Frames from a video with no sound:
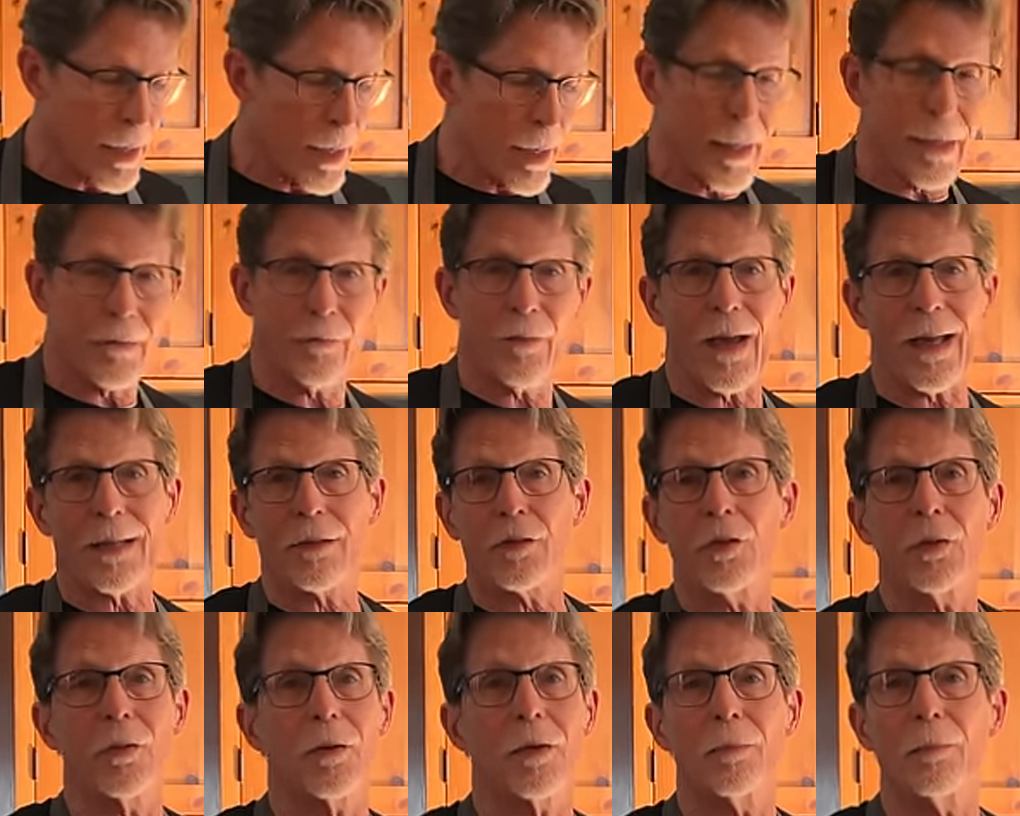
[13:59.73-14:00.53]
In fact,
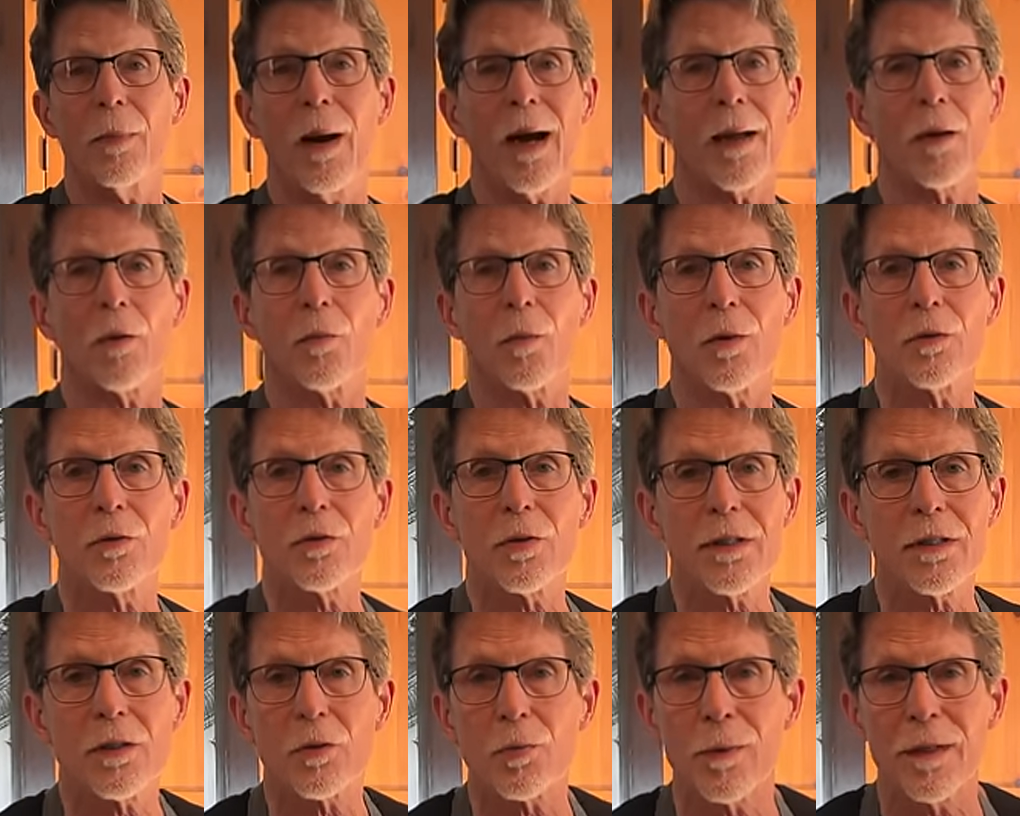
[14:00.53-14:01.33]
you could buy a
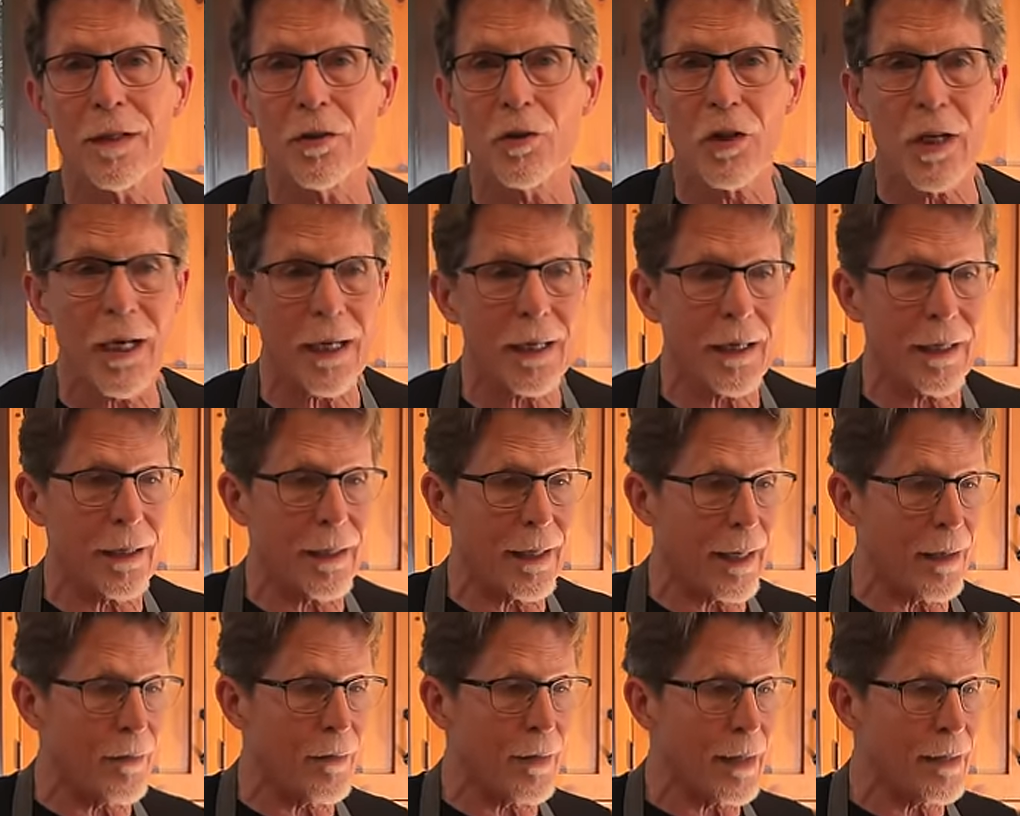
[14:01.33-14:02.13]
rotisserie chicken
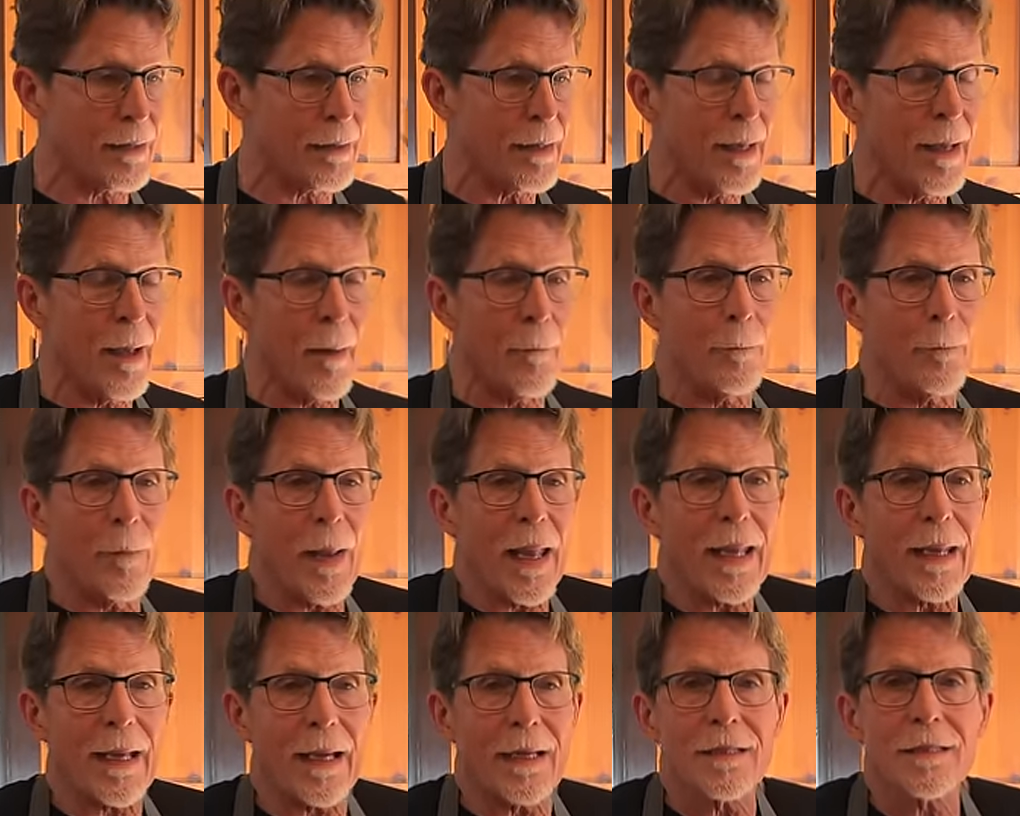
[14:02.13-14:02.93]
and then
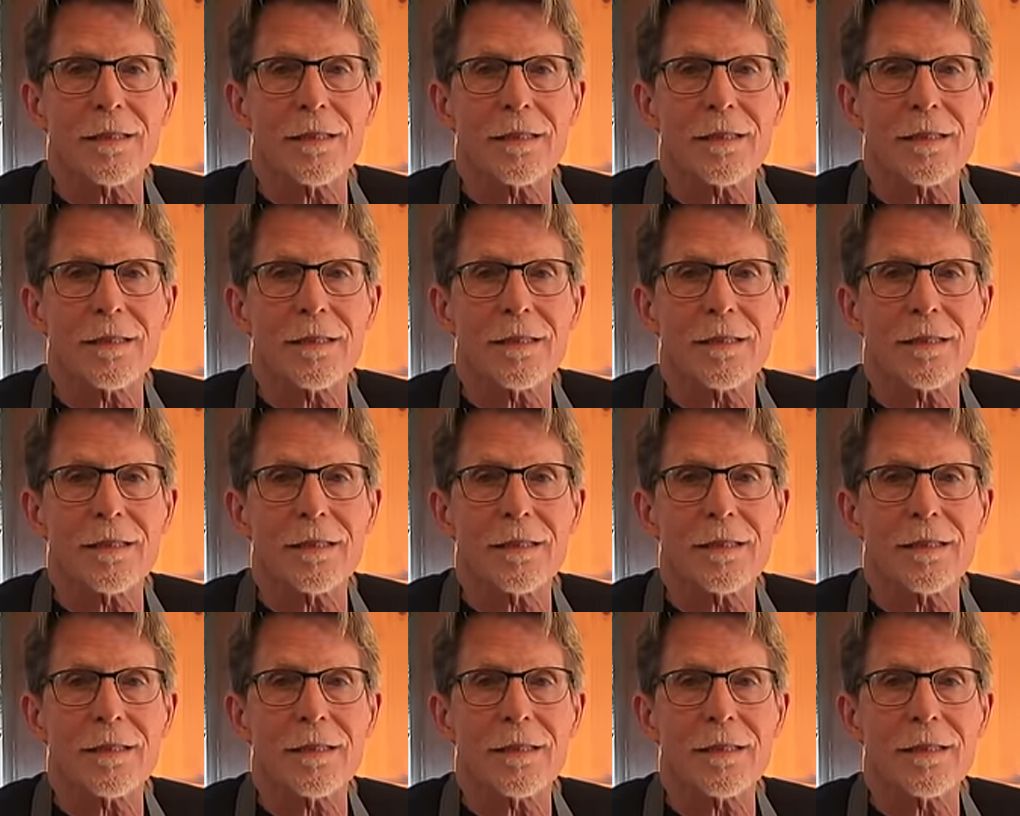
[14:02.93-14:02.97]
make a